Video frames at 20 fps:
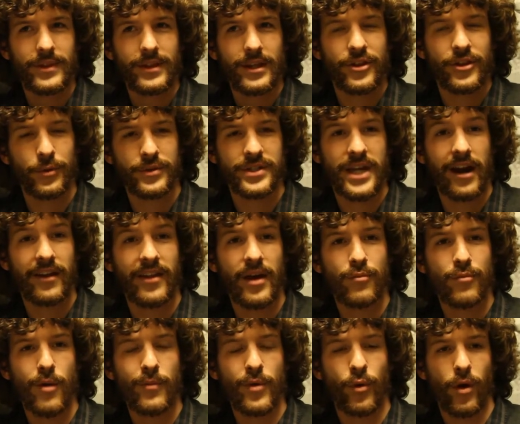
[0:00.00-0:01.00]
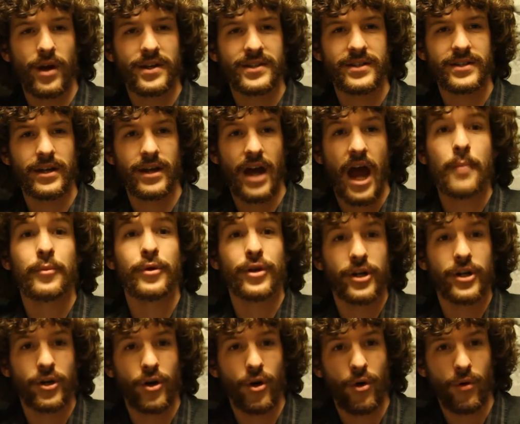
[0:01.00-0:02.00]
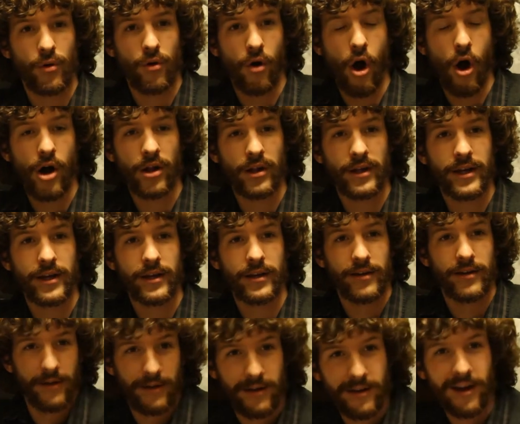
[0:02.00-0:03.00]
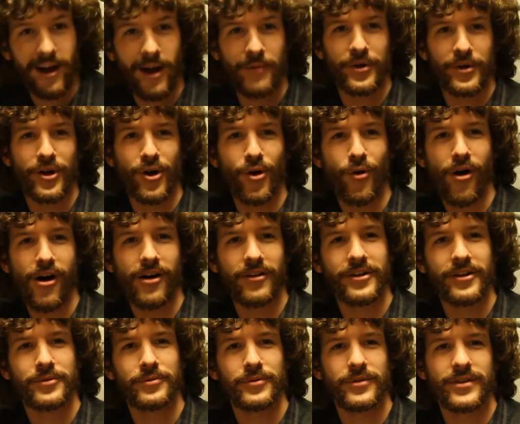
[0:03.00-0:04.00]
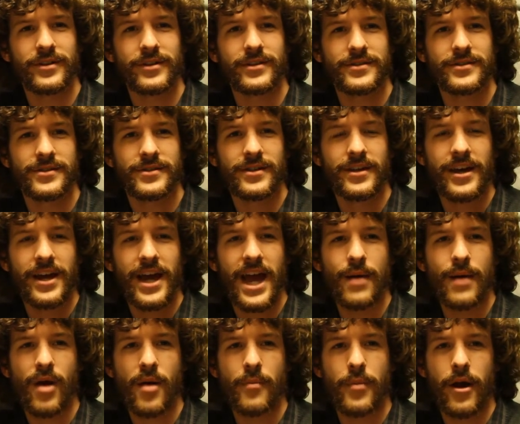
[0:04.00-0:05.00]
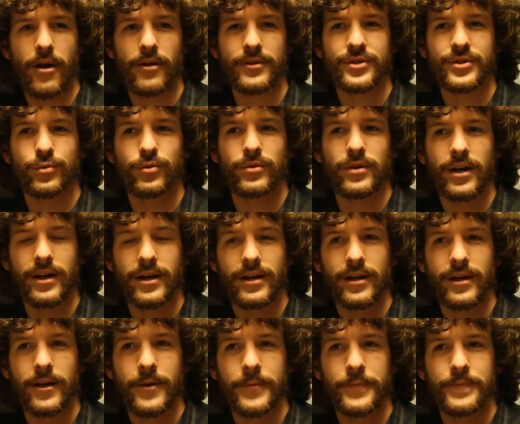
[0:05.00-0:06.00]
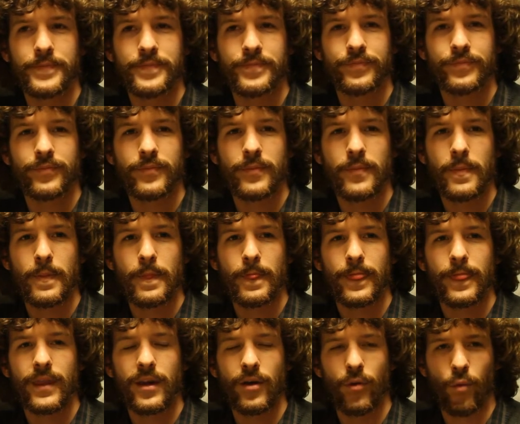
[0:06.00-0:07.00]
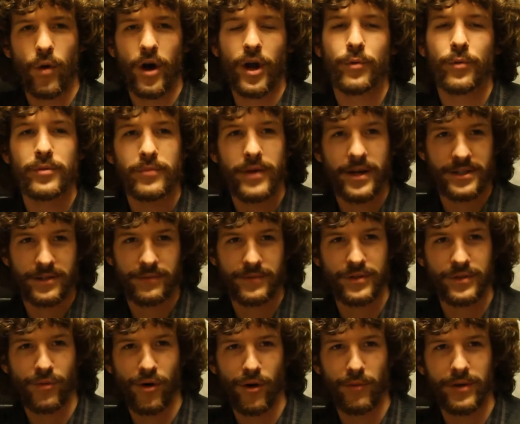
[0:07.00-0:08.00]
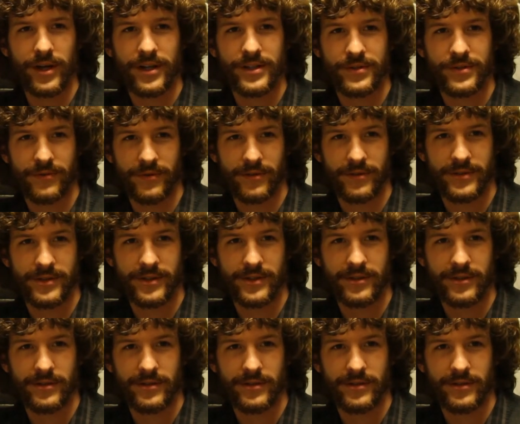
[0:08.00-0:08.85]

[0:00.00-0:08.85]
there was kind of that moment where i said i'm going to go all in i'm going to go all in with this and my parents were like, why don't we make some small bets first?